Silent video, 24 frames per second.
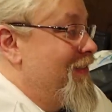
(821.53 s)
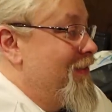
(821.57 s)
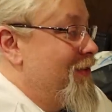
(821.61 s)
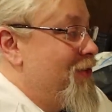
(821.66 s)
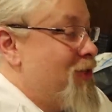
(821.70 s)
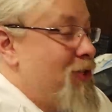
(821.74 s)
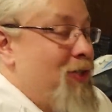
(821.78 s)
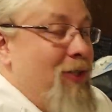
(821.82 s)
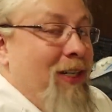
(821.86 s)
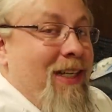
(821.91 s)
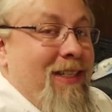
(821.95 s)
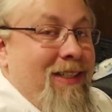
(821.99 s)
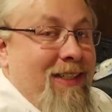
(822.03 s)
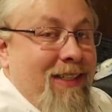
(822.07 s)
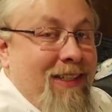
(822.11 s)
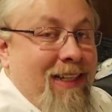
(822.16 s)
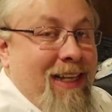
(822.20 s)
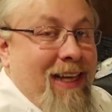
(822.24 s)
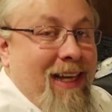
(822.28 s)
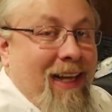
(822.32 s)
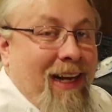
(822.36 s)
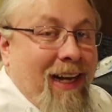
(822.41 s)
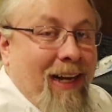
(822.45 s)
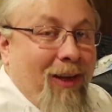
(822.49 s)
stressing
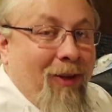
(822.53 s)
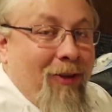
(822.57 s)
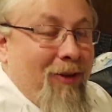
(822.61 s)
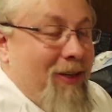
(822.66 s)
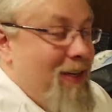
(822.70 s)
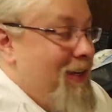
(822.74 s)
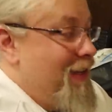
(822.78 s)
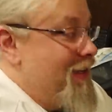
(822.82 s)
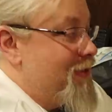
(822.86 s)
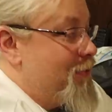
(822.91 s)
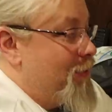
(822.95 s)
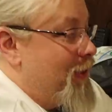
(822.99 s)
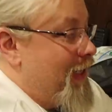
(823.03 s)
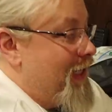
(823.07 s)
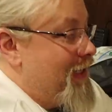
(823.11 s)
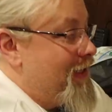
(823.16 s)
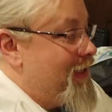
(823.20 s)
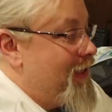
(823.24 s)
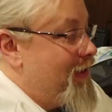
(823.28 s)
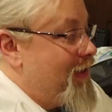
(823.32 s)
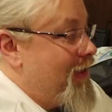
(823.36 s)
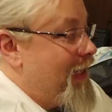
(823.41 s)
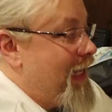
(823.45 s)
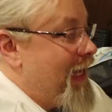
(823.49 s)
that out because when I
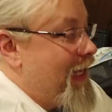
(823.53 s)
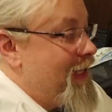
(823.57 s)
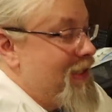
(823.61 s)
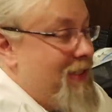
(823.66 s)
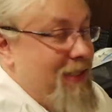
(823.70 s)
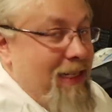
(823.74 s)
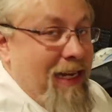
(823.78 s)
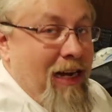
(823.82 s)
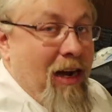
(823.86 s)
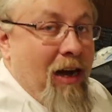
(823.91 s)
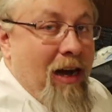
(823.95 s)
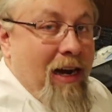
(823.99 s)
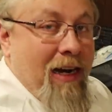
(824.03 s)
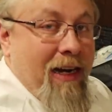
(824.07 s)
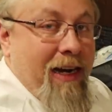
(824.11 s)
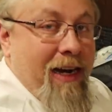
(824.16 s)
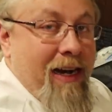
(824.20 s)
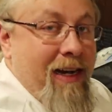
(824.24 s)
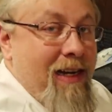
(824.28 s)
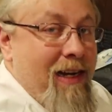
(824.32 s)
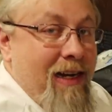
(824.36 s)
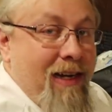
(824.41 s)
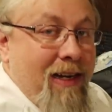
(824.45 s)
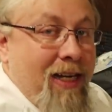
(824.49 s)
hit A C on and
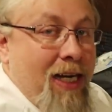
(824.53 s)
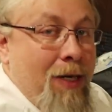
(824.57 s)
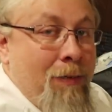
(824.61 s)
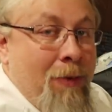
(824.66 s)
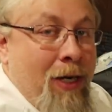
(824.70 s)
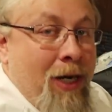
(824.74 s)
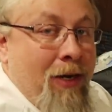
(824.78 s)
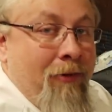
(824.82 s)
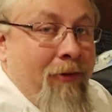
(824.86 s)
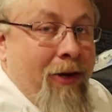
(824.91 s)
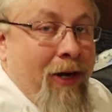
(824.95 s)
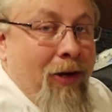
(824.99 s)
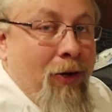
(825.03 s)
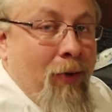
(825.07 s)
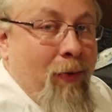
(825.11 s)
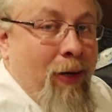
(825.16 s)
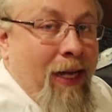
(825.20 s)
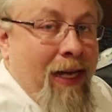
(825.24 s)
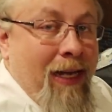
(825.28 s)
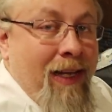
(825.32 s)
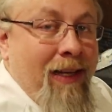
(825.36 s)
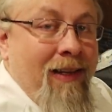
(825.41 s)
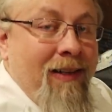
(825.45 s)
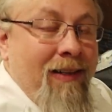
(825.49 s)
it didn't come on right
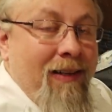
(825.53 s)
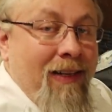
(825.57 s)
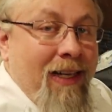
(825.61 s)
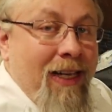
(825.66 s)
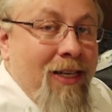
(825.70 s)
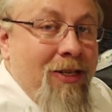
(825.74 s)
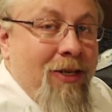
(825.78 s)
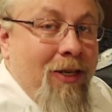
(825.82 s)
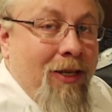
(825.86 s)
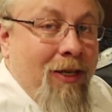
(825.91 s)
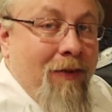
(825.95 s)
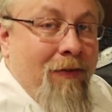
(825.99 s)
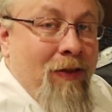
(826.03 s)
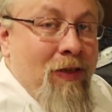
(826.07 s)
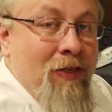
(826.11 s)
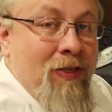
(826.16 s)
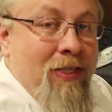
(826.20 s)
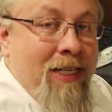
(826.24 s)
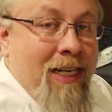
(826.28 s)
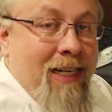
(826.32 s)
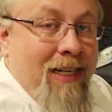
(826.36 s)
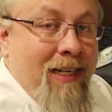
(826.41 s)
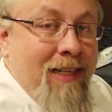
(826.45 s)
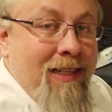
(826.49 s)
away, it took a few
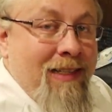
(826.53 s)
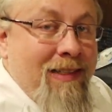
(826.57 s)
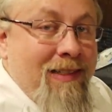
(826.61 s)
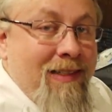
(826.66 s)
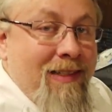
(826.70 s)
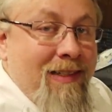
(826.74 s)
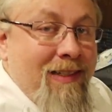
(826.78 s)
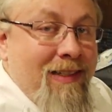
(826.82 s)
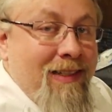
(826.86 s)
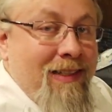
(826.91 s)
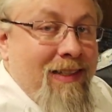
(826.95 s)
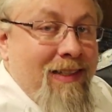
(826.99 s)
seconds,